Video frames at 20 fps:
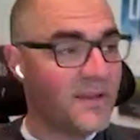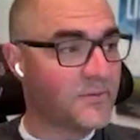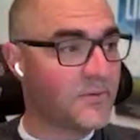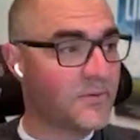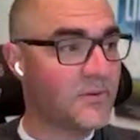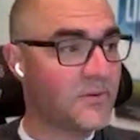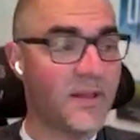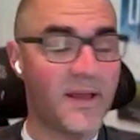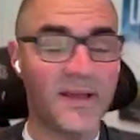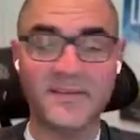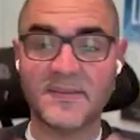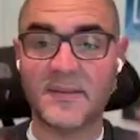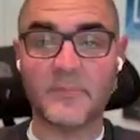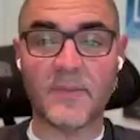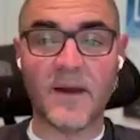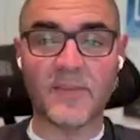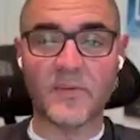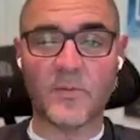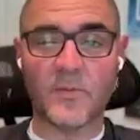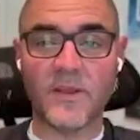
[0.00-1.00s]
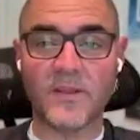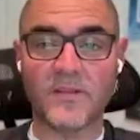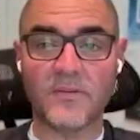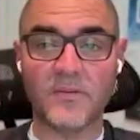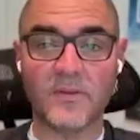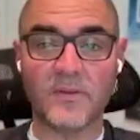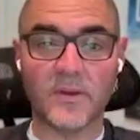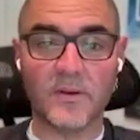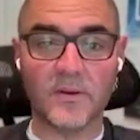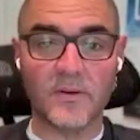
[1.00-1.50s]
high school class, in my
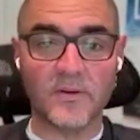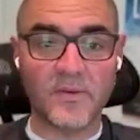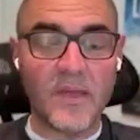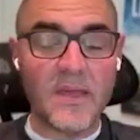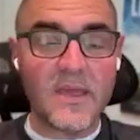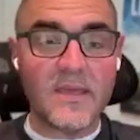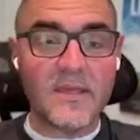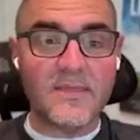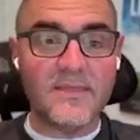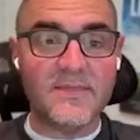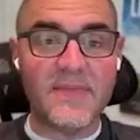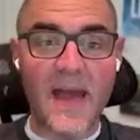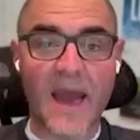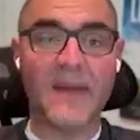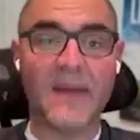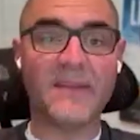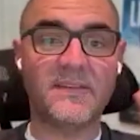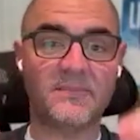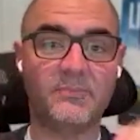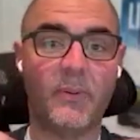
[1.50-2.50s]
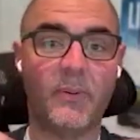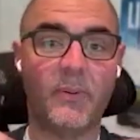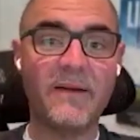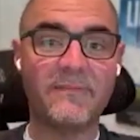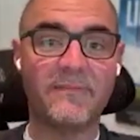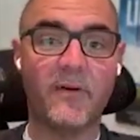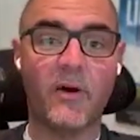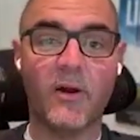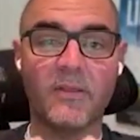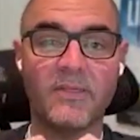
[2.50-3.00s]
22 years, that is by
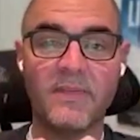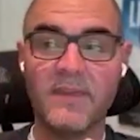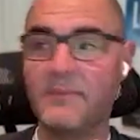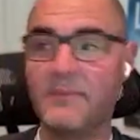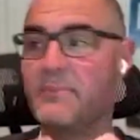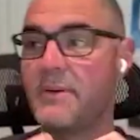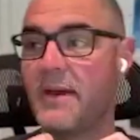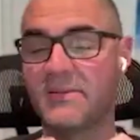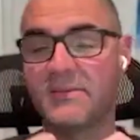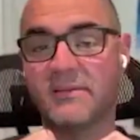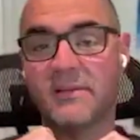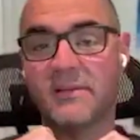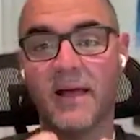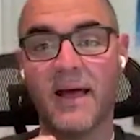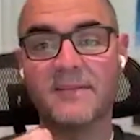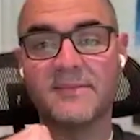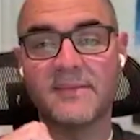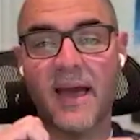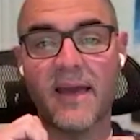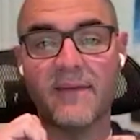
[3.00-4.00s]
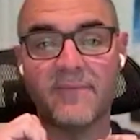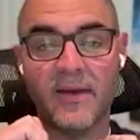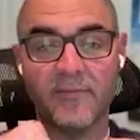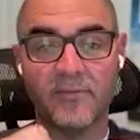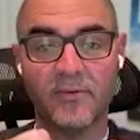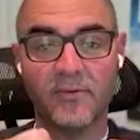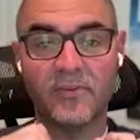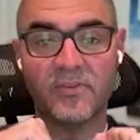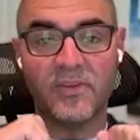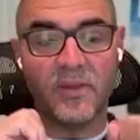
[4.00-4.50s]
far the best class I've
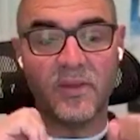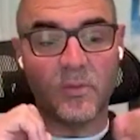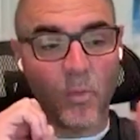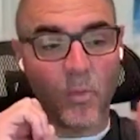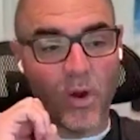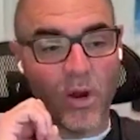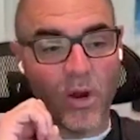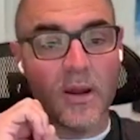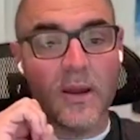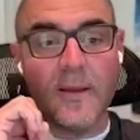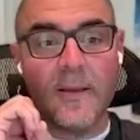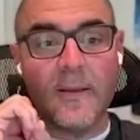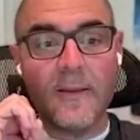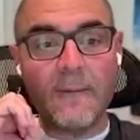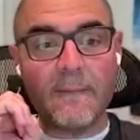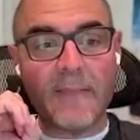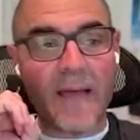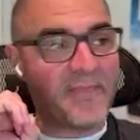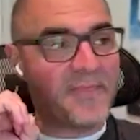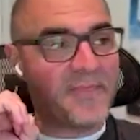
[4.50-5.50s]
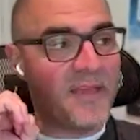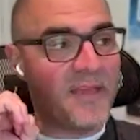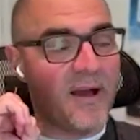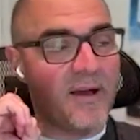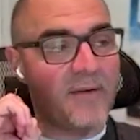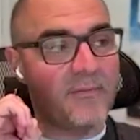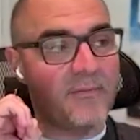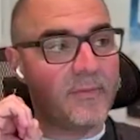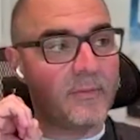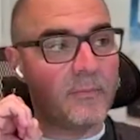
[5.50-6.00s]
ever seen. Where I think
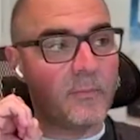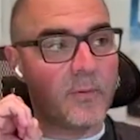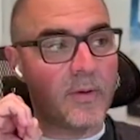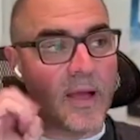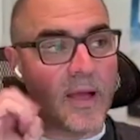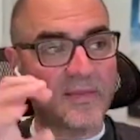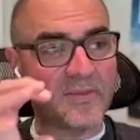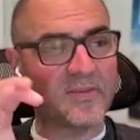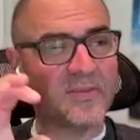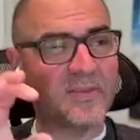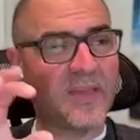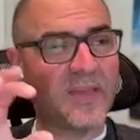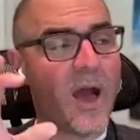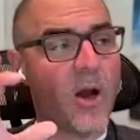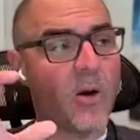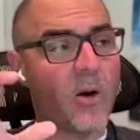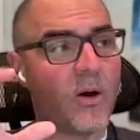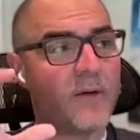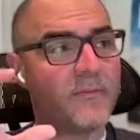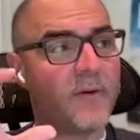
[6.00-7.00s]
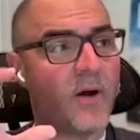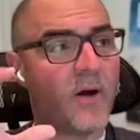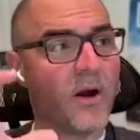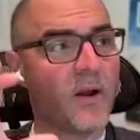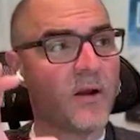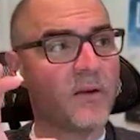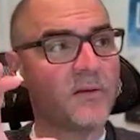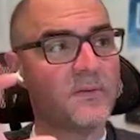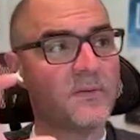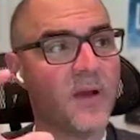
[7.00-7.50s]
at Scout, of
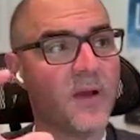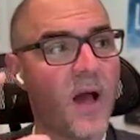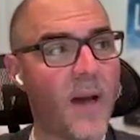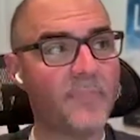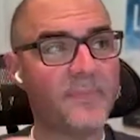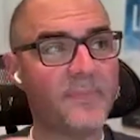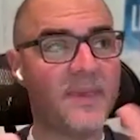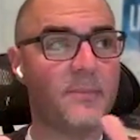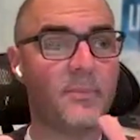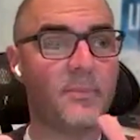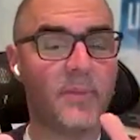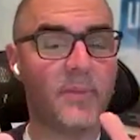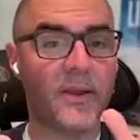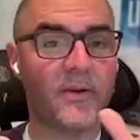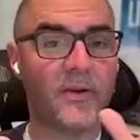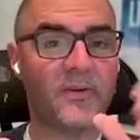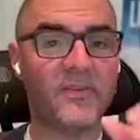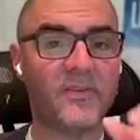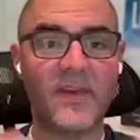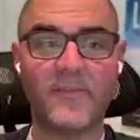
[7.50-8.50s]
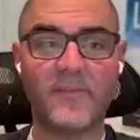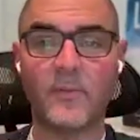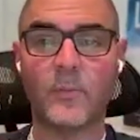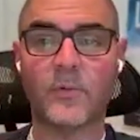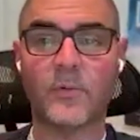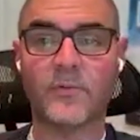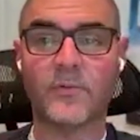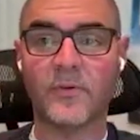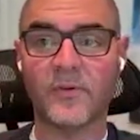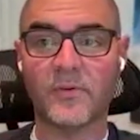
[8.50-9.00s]
our top 10 players,
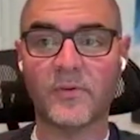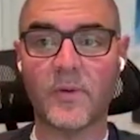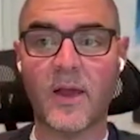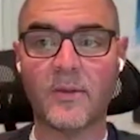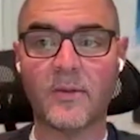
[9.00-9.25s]
7 were first